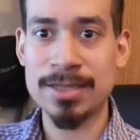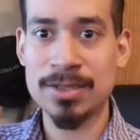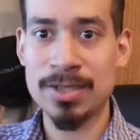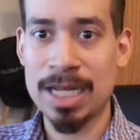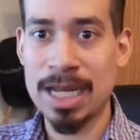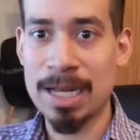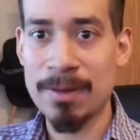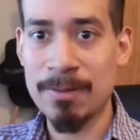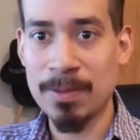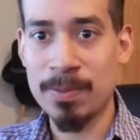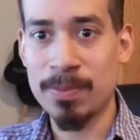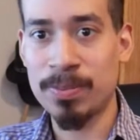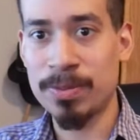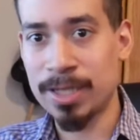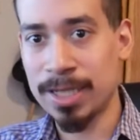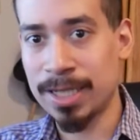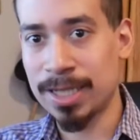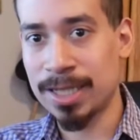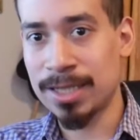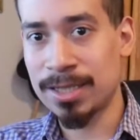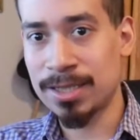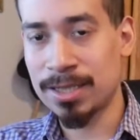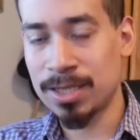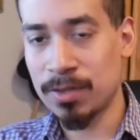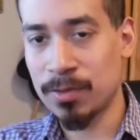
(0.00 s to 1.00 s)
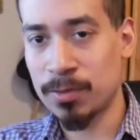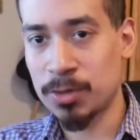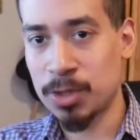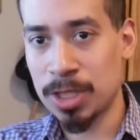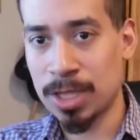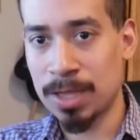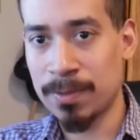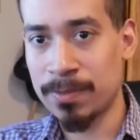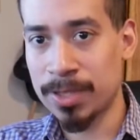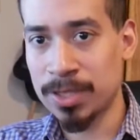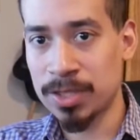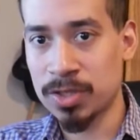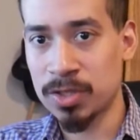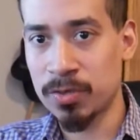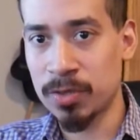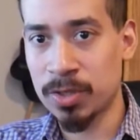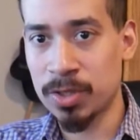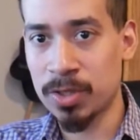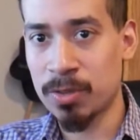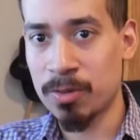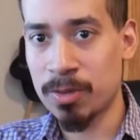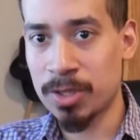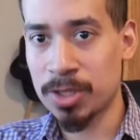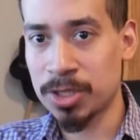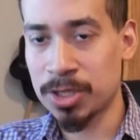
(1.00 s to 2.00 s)
So I have a playlist of job
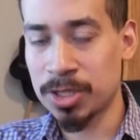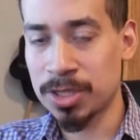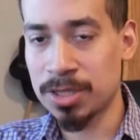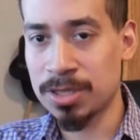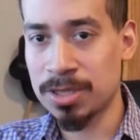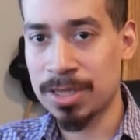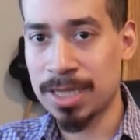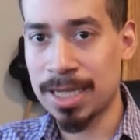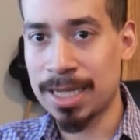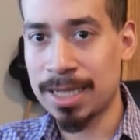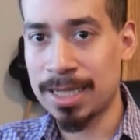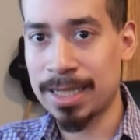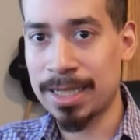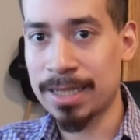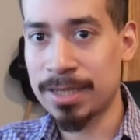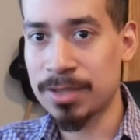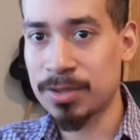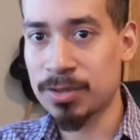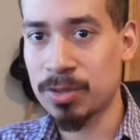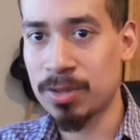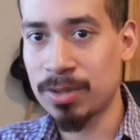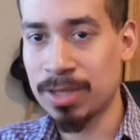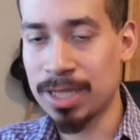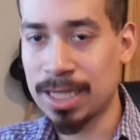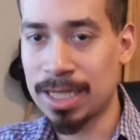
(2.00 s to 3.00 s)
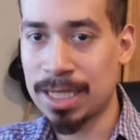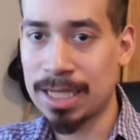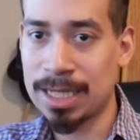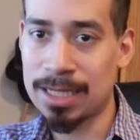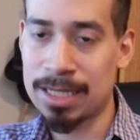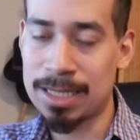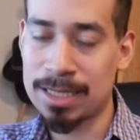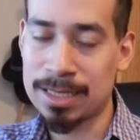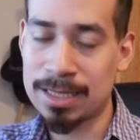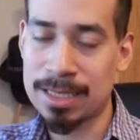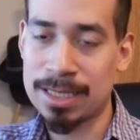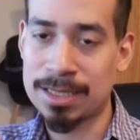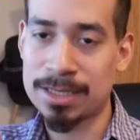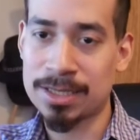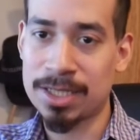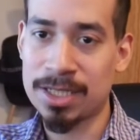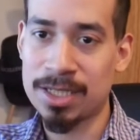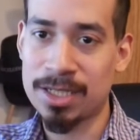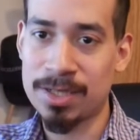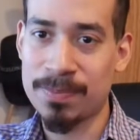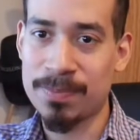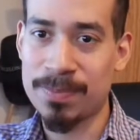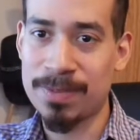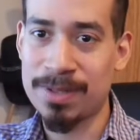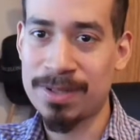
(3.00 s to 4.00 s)
interview questions that I answered, and, and, it's
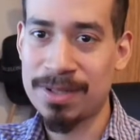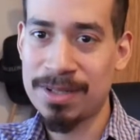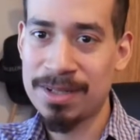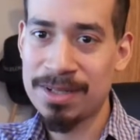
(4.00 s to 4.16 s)
gonna.